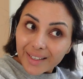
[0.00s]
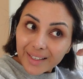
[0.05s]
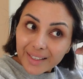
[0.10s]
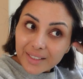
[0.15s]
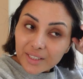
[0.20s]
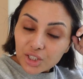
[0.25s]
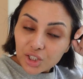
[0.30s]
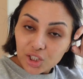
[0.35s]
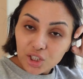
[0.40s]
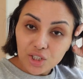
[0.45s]

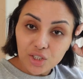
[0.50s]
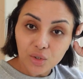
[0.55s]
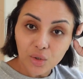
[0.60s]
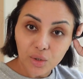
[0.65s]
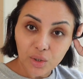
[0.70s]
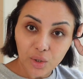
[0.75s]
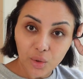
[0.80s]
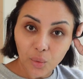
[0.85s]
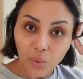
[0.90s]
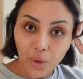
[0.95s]
It's just not
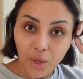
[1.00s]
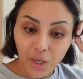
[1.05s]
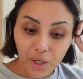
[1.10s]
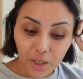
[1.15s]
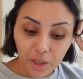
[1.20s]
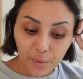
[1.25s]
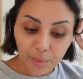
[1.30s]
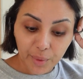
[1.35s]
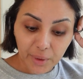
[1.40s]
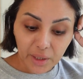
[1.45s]
going to
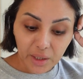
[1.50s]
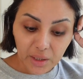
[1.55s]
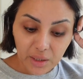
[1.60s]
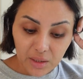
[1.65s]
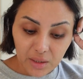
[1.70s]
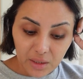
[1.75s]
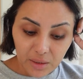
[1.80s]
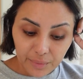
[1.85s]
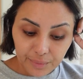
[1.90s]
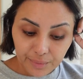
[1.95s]
work
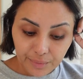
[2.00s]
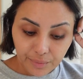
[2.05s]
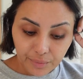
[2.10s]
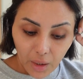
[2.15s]
because